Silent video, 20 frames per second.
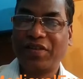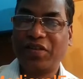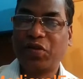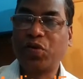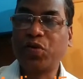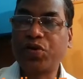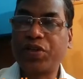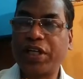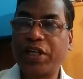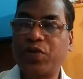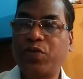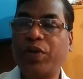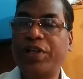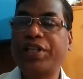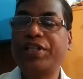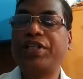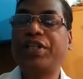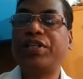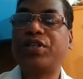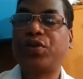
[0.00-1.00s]
Crusade, what
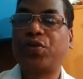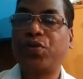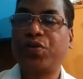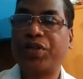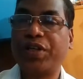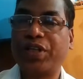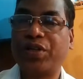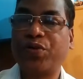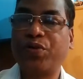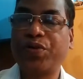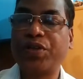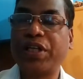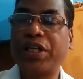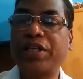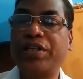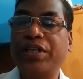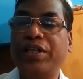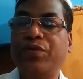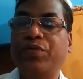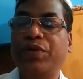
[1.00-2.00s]
is this crusade?
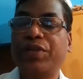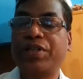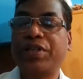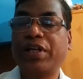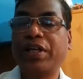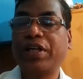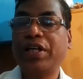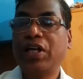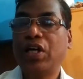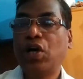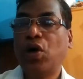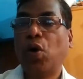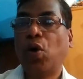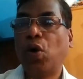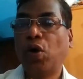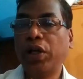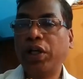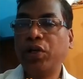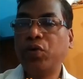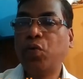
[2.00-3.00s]
Crusade was the
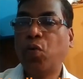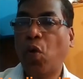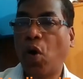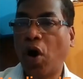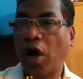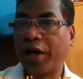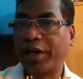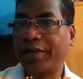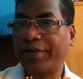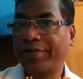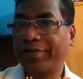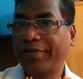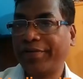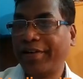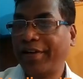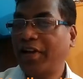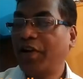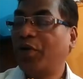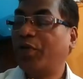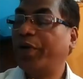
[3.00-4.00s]
holy war.
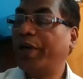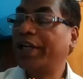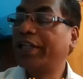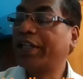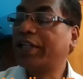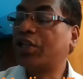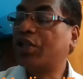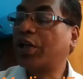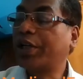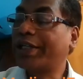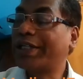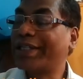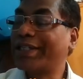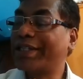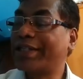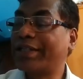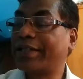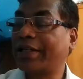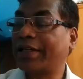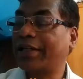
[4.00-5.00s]
When the
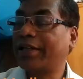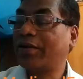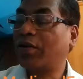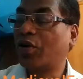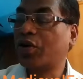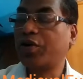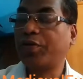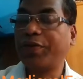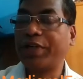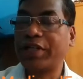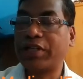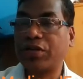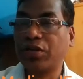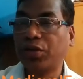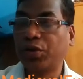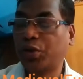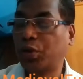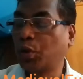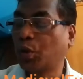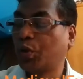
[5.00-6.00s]
Turkish Ottoman
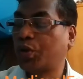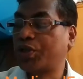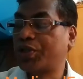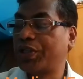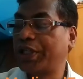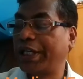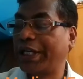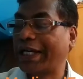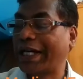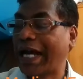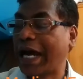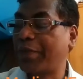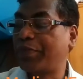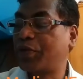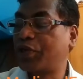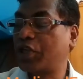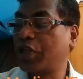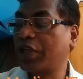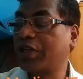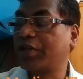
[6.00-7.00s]
Turks, they
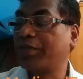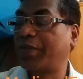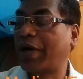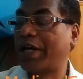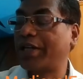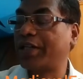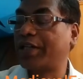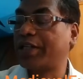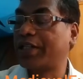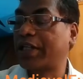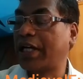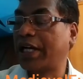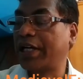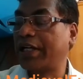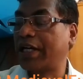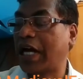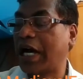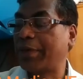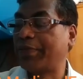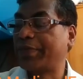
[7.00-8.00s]
captured
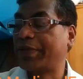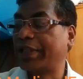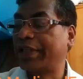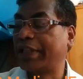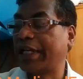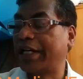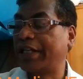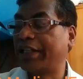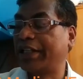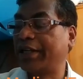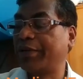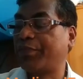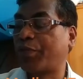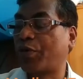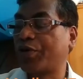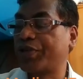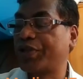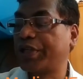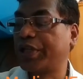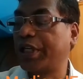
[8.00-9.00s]
Byzantine. After that, they
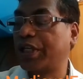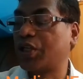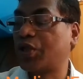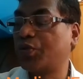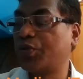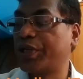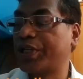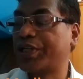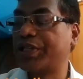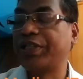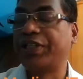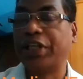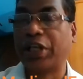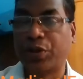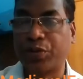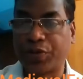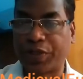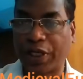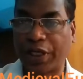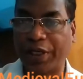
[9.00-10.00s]
proceeded towards
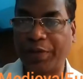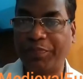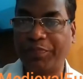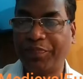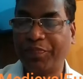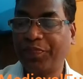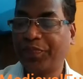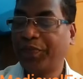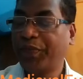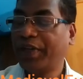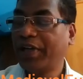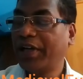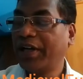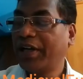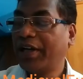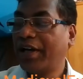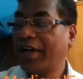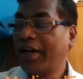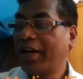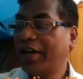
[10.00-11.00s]
Jerusalem
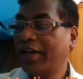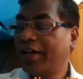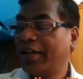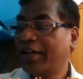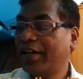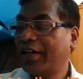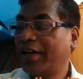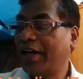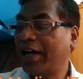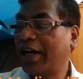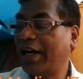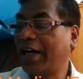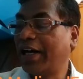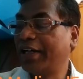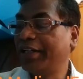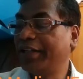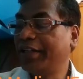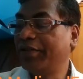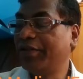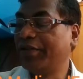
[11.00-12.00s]

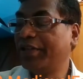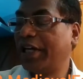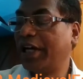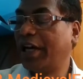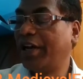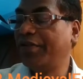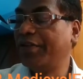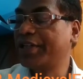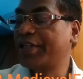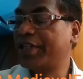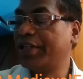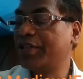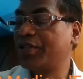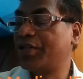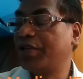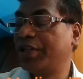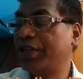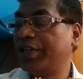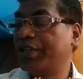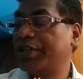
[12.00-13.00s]
in 11th
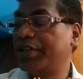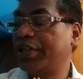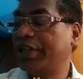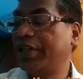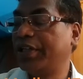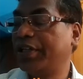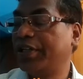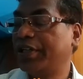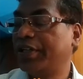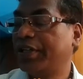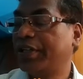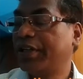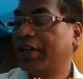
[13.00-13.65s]
century CE.